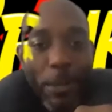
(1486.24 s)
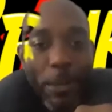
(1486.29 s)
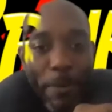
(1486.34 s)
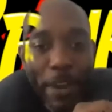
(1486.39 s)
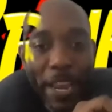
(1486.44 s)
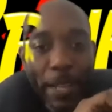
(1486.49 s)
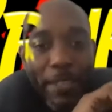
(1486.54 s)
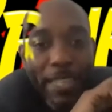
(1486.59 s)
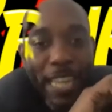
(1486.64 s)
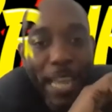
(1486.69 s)
to
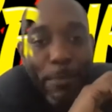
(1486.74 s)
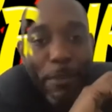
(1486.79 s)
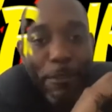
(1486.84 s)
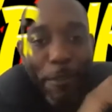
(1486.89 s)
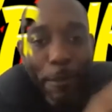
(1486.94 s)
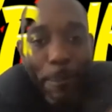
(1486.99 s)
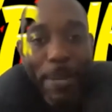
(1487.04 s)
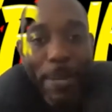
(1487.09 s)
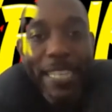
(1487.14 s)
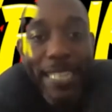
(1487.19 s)
break, take me
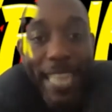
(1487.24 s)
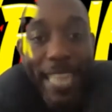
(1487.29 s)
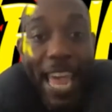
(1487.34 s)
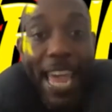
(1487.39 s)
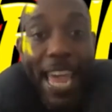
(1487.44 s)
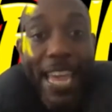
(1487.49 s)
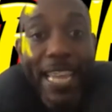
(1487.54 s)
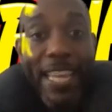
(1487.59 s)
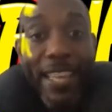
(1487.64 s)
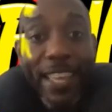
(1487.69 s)
from place
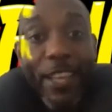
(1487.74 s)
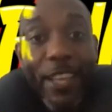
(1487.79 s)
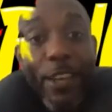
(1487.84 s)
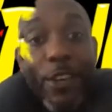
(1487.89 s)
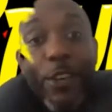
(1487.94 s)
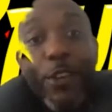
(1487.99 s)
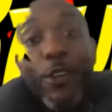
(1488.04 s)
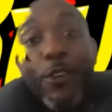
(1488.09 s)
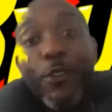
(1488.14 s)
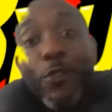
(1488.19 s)
A
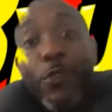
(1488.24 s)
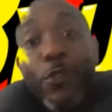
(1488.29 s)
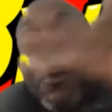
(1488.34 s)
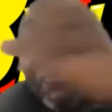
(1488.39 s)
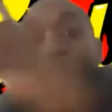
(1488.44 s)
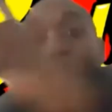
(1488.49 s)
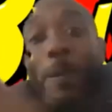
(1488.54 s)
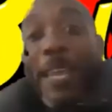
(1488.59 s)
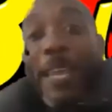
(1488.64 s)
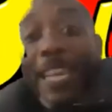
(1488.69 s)
to
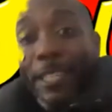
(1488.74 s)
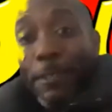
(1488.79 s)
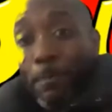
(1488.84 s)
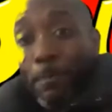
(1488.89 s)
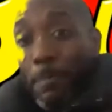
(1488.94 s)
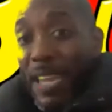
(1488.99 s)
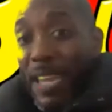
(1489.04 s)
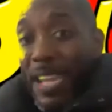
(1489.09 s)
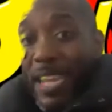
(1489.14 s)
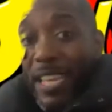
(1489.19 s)
place
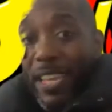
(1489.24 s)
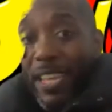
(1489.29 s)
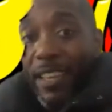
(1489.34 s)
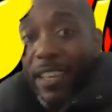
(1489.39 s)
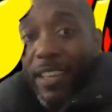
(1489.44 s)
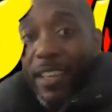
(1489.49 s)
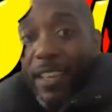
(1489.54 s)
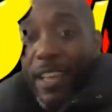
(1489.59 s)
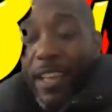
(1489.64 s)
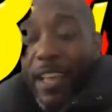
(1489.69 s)
B?
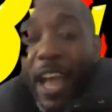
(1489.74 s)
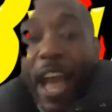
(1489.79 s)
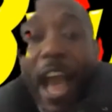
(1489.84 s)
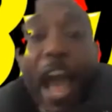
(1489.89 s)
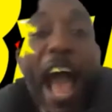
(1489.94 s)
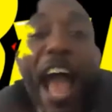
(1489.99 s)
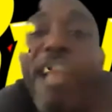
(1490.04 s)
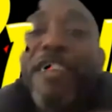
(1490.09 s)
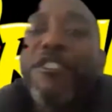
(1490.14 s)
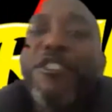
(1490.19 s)

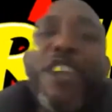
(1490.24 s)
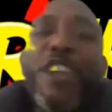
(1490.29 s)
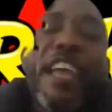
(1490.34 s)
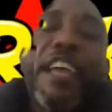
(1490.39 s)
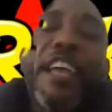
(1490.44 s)
I, hmm.